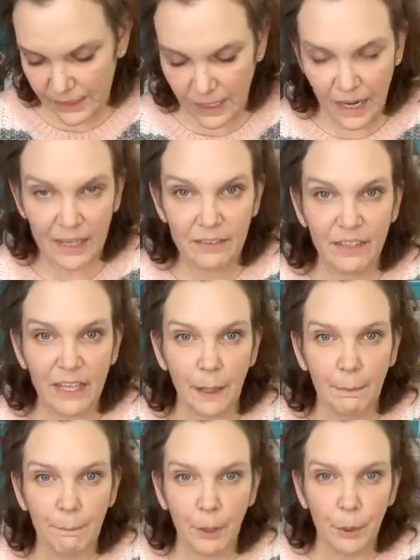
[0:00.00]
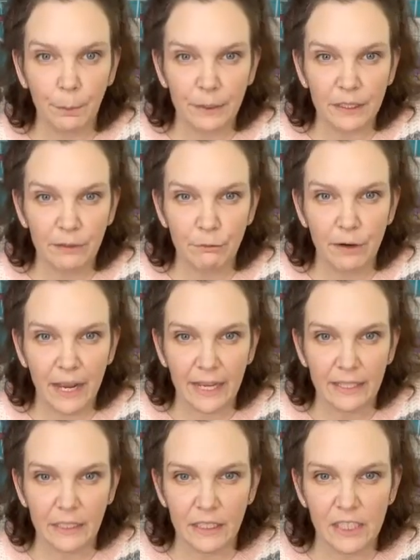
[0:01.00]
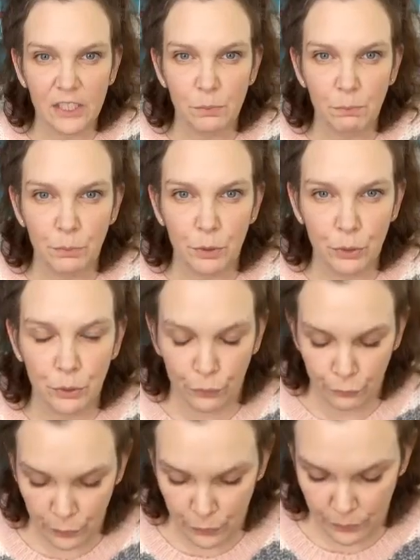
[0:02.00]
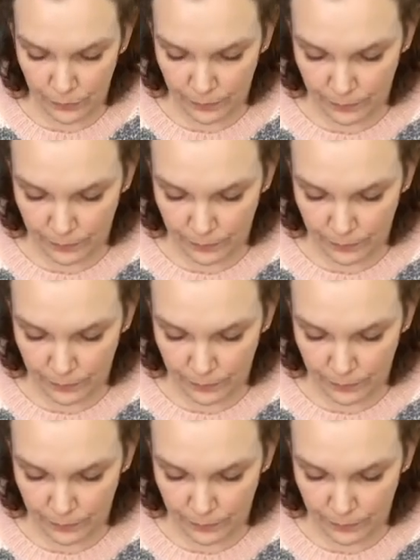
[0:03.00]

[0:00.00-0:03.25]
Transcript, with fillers: it's kind of like a purpley red. It's beautiful.